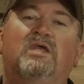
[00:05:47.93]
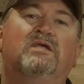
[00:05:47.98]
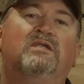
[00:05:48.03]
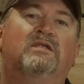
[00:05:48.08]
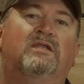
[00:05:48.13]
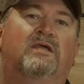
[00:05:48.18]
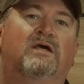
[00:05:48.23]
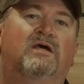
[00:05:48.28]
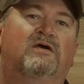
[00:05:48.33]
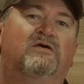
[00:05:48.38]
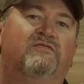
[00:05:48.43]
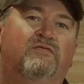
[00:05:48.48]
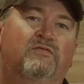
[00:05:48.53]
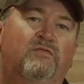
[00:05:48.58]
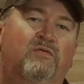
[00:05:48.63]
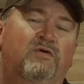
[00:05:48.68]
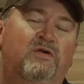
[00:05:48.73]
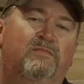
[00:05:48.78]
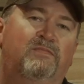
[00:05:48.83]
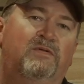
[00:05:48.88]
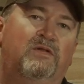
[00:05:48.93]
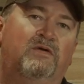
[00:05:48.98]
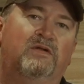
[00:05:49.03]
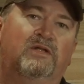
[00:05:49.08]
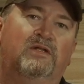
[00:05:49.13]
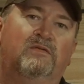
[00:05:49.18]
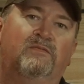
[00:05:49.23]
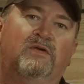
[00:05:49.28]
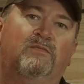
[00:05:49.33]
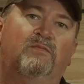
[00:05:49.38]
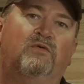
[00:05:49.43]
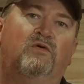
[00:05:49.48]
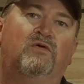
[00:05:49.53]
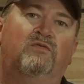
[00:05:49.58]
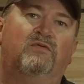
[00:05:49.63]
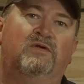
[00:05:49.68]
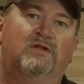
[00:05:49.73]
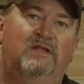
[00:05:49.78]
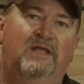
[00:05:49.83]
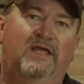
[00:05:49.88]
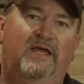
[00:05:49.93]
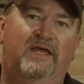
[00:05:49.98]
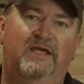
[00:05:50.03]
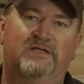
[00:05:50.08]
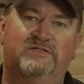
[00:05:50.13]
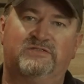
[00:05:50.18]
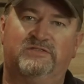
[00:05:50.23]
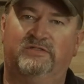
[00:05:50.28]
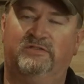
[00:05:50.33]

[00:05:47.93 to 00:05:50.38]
Now, if we want to blow it a little bit more relaxed,